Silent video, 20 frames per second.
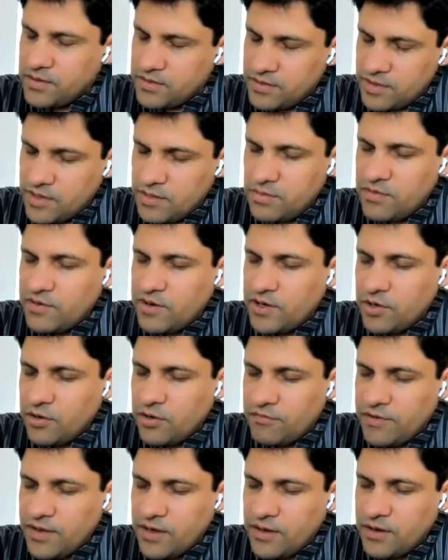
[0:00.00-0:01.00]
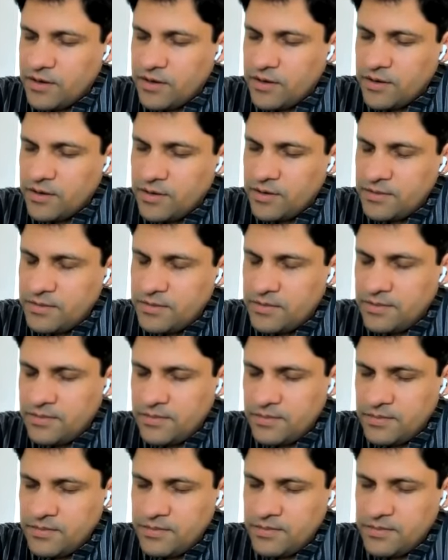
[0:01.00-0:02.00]
still be very offended,
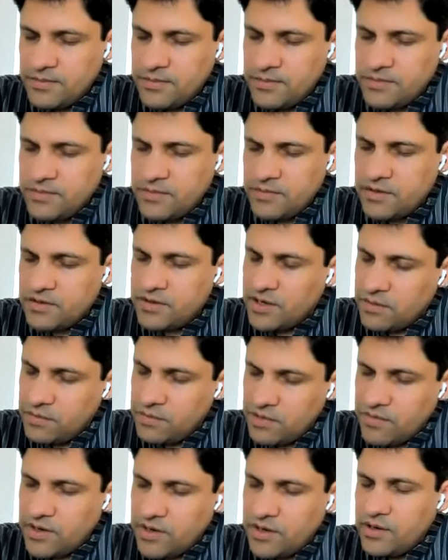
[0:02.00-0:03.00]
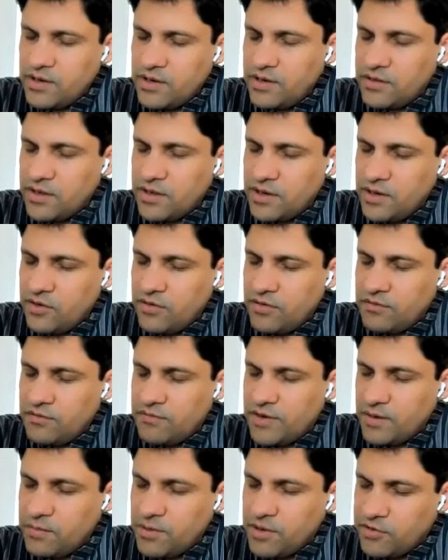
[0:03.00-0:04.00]
still be very, he said he
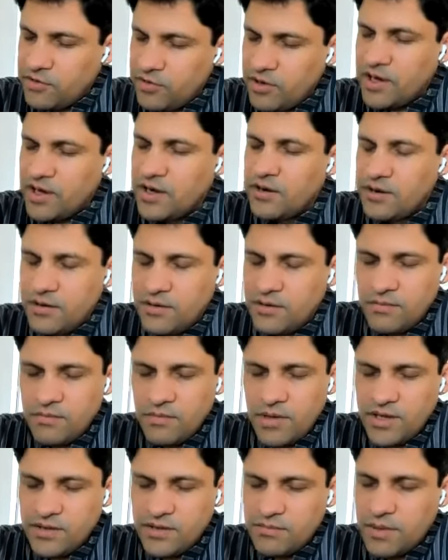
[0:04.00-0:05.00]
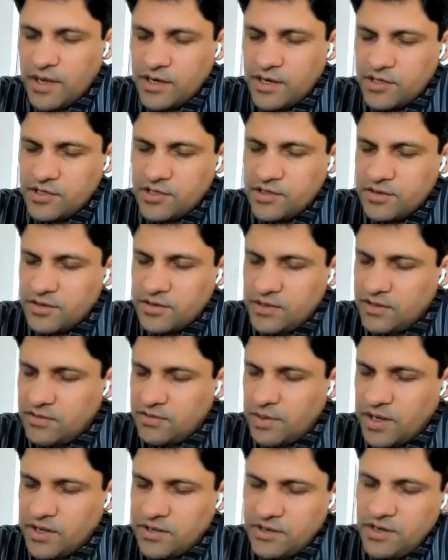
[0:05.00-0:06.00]
felt betrayed by his manager in
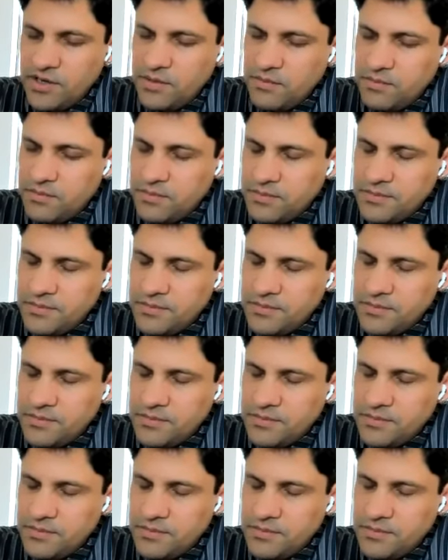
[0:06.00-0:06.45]
the past team.